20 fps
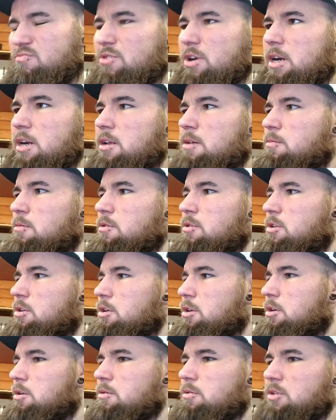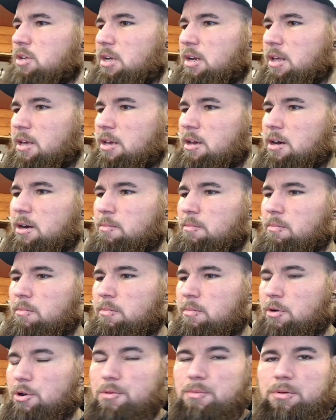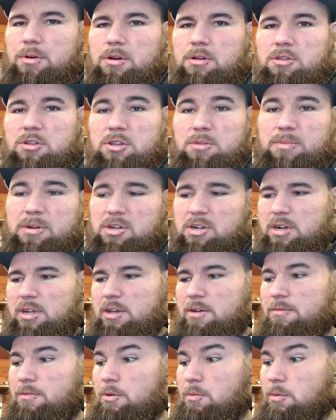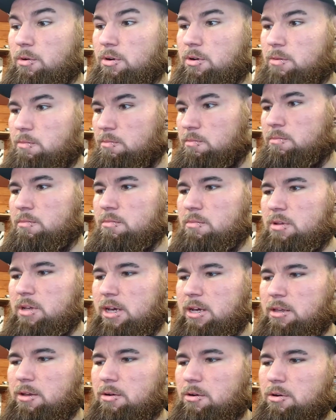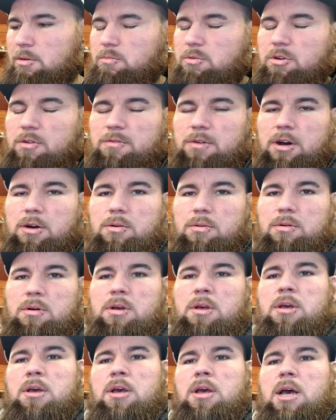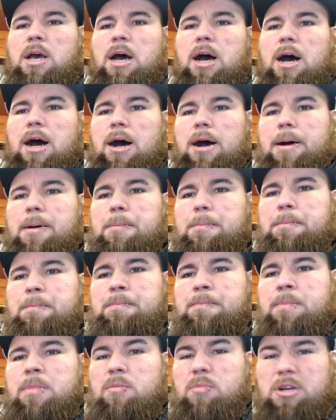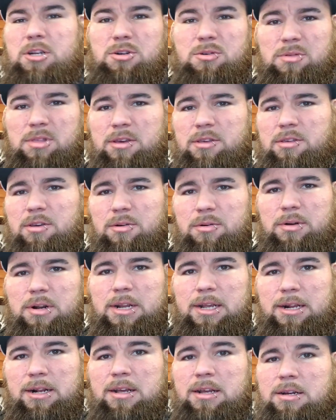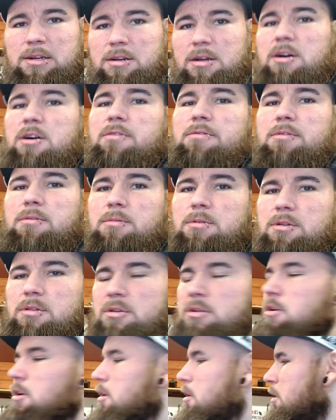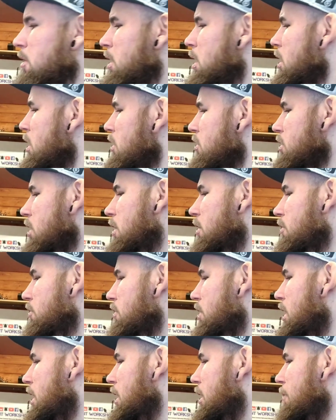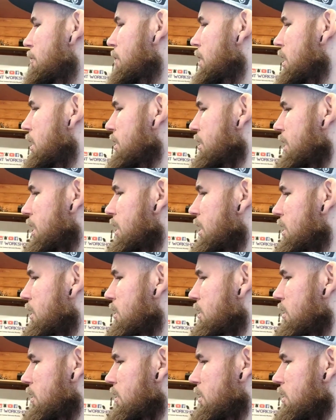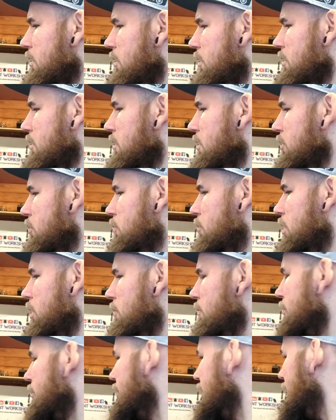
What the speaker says: really want to use any lubricants, especially if you want to get your grips off whole. Make sure they're thoroughly cleaned afterwards. So yeah, a little wipe